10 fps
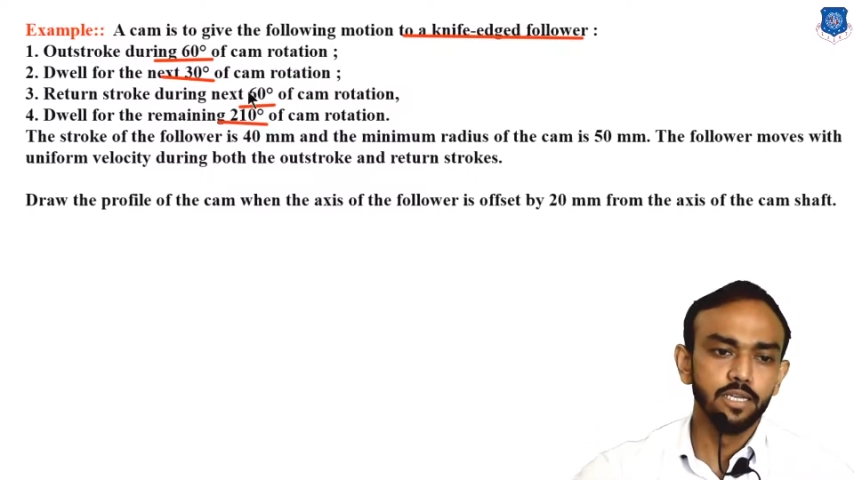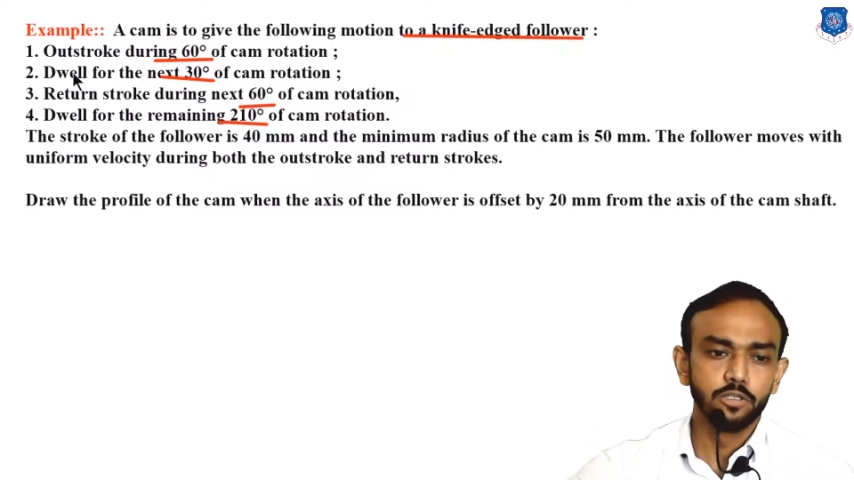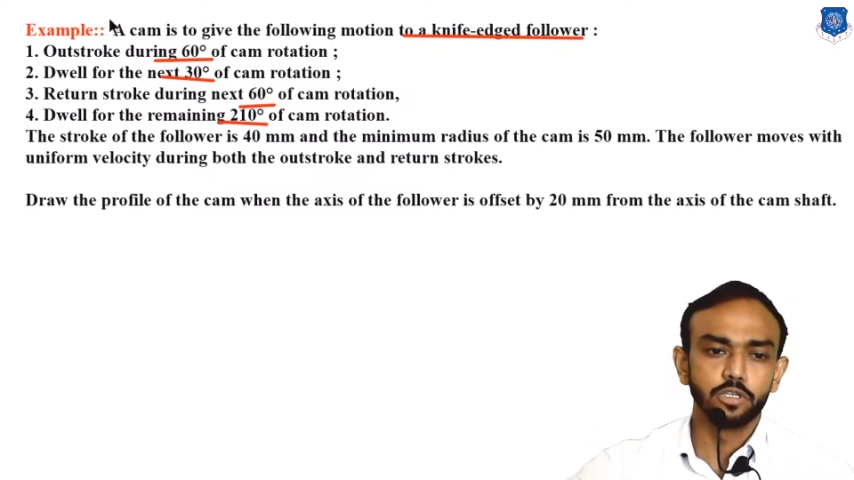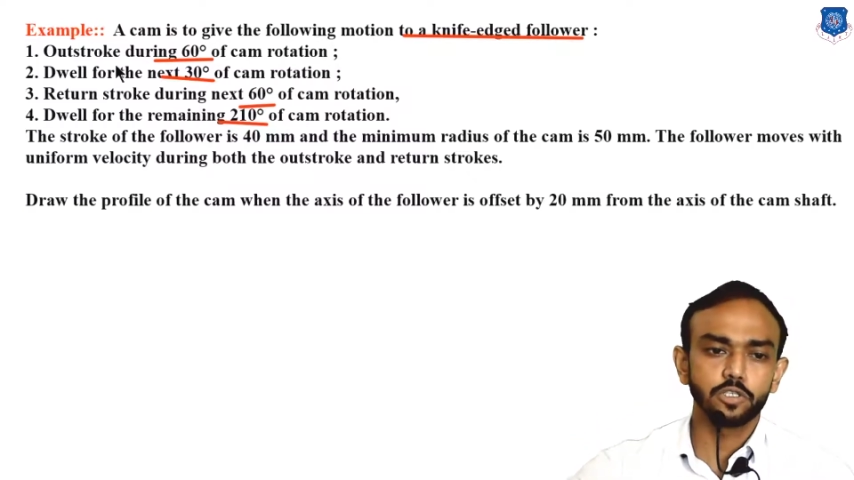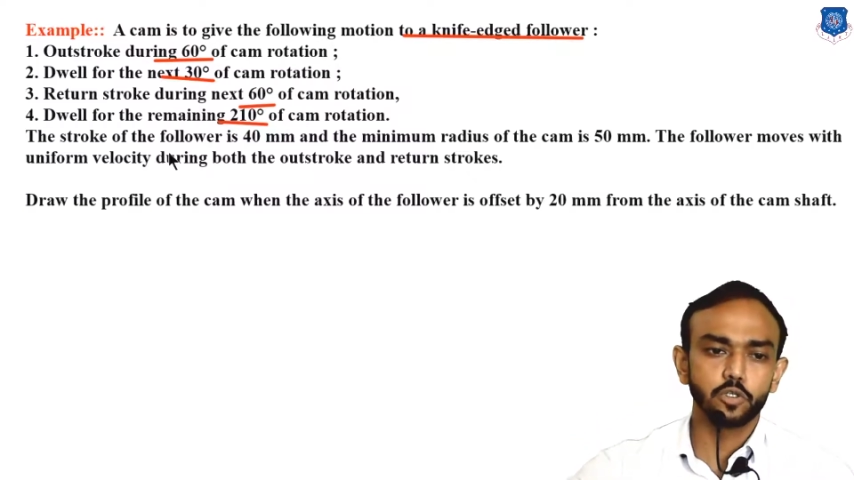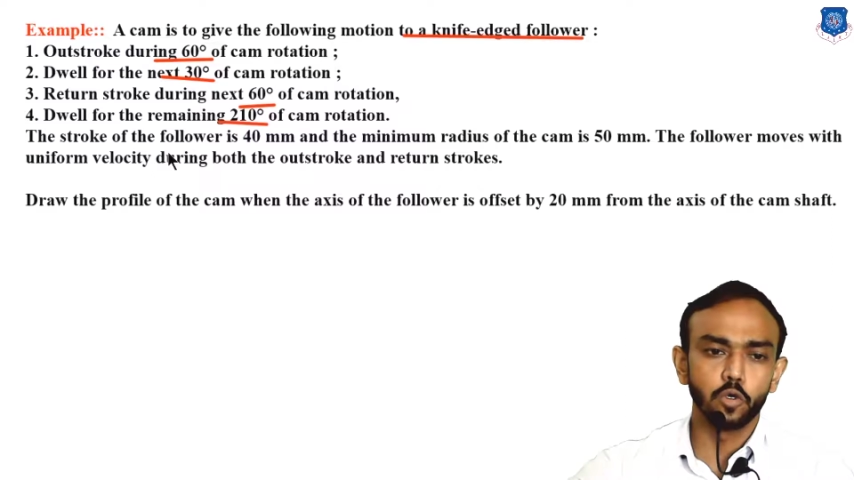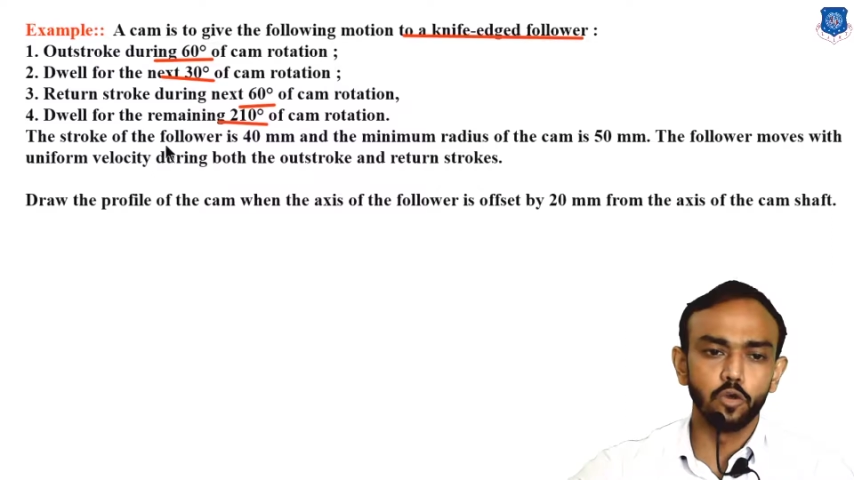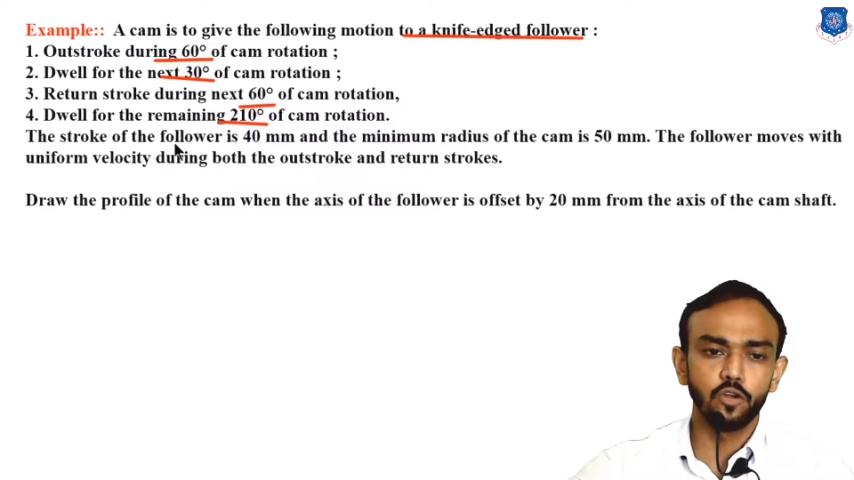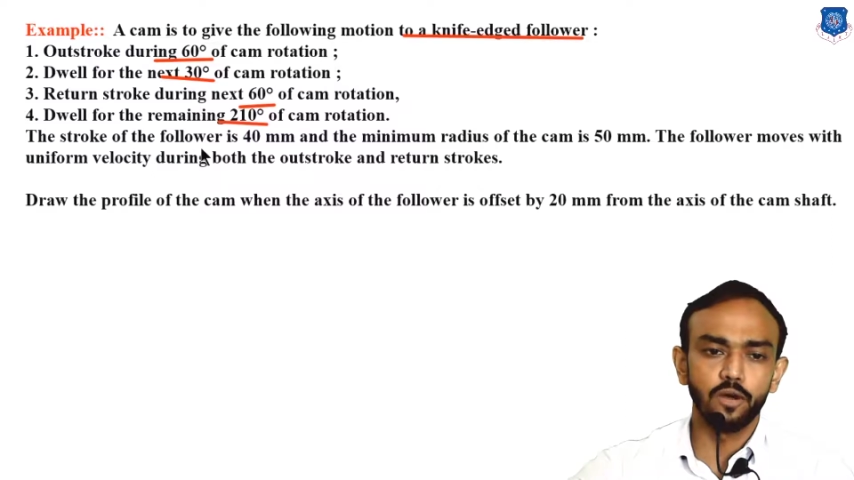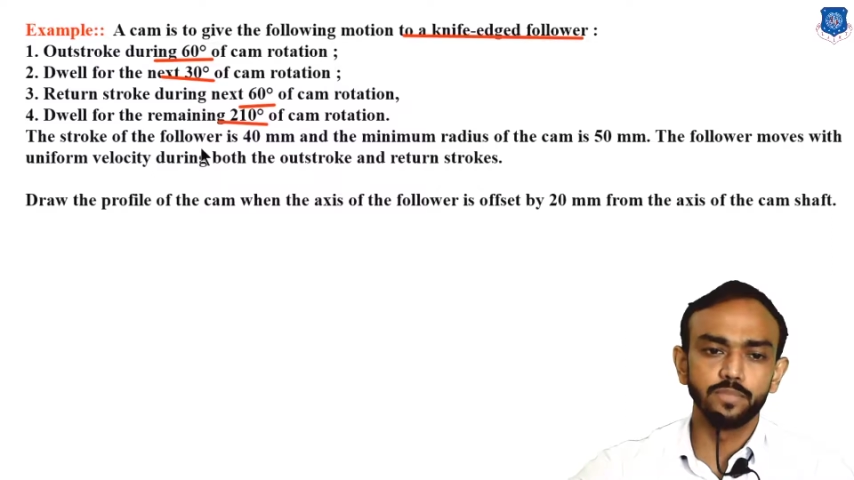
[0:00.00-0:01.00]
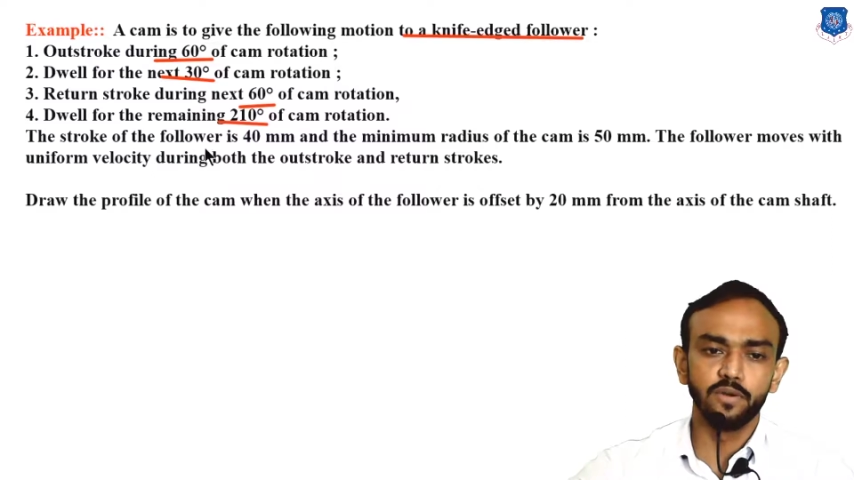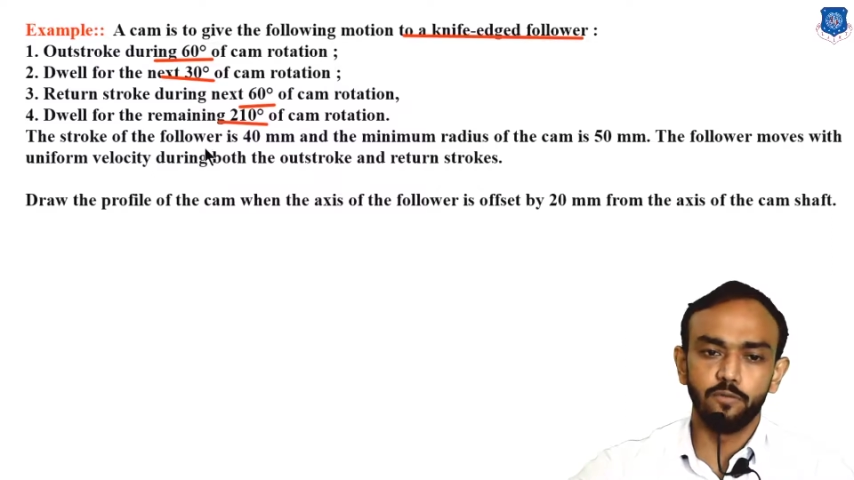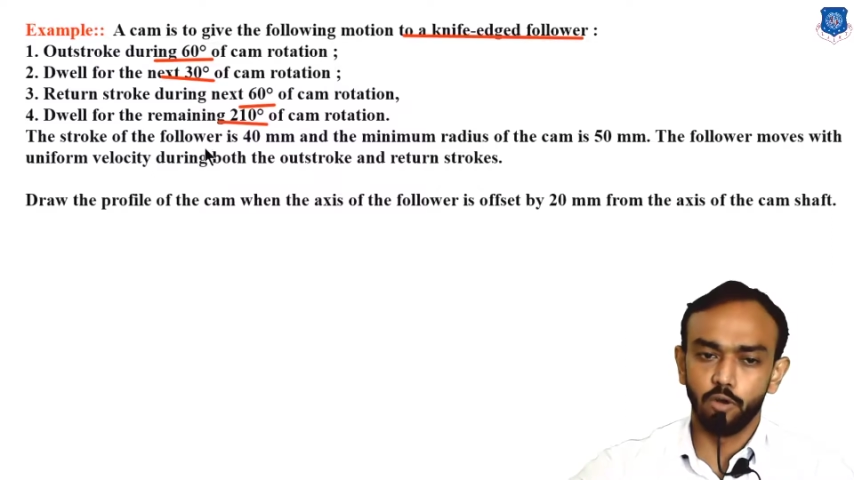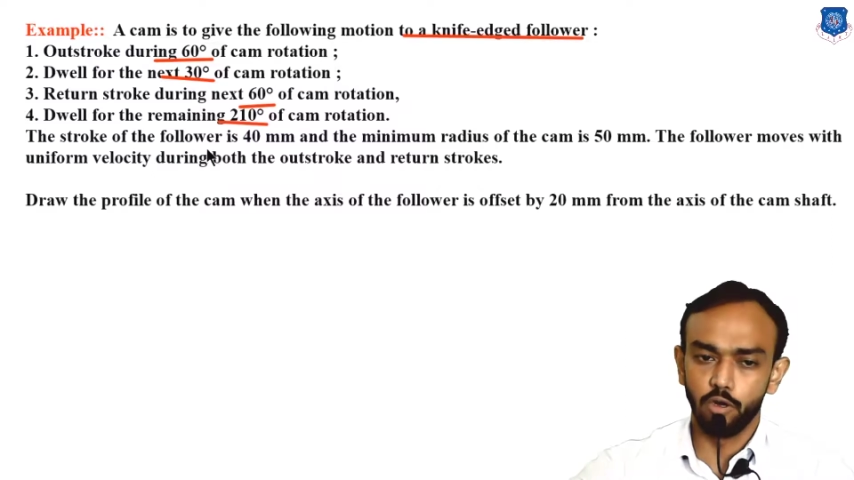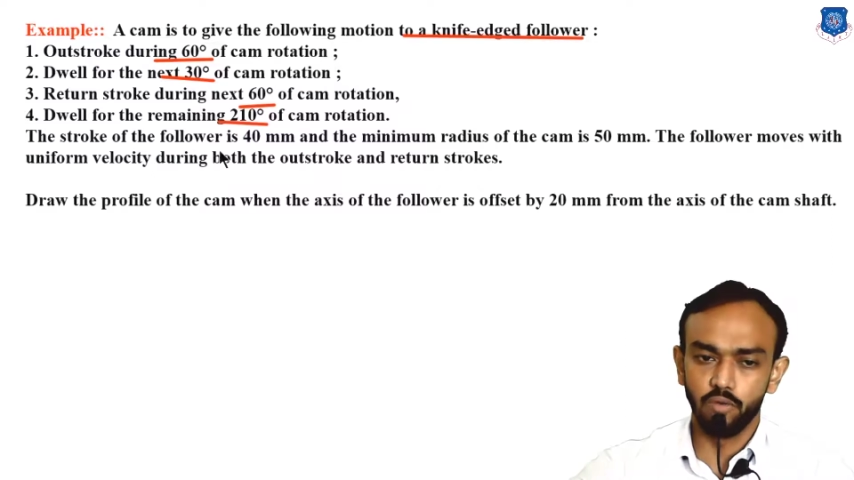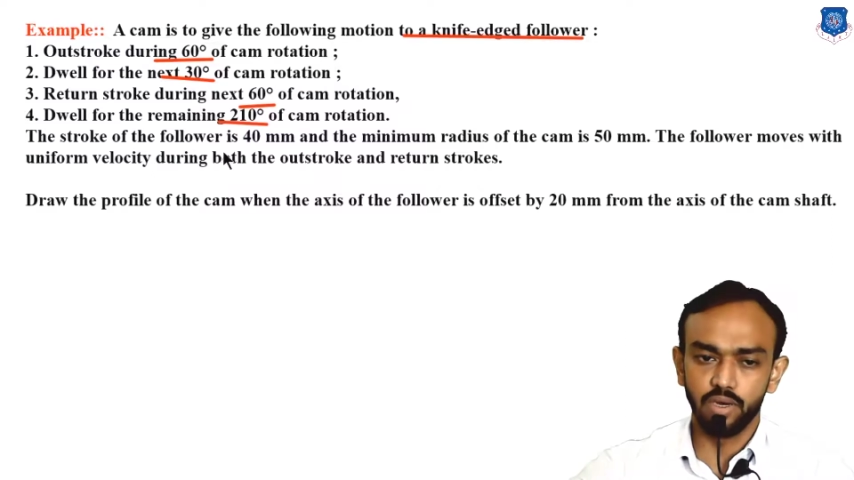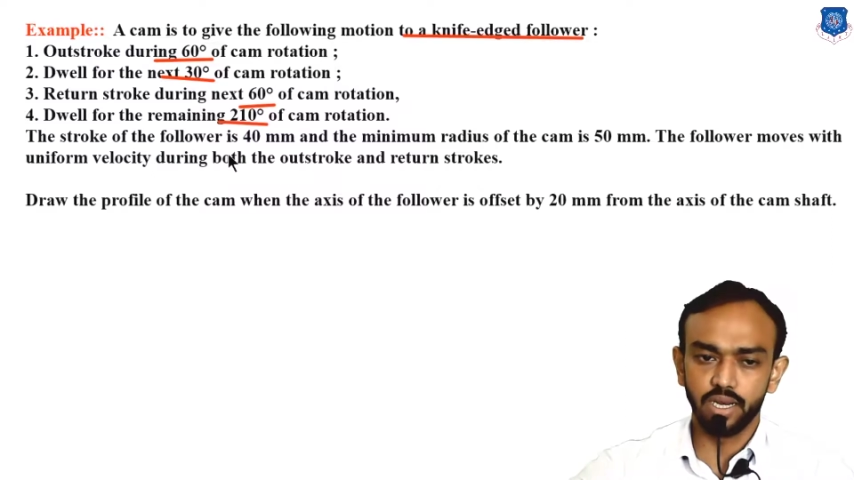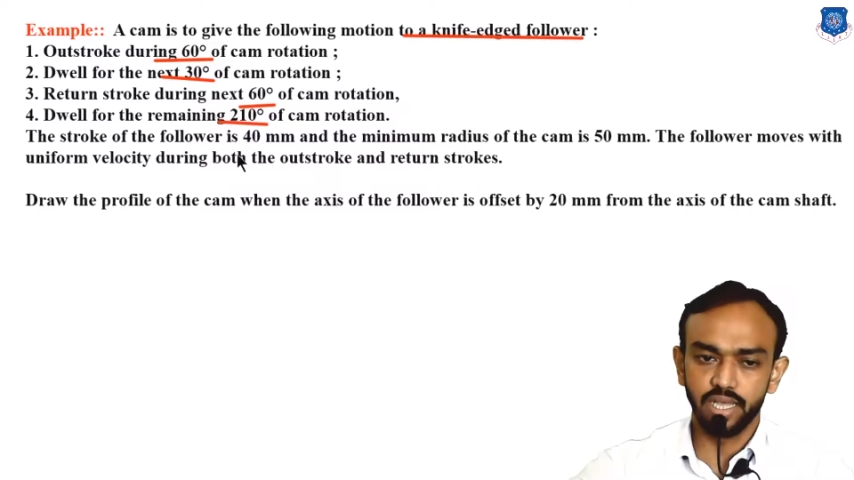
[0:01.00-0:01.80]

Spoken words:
the stroke of the follower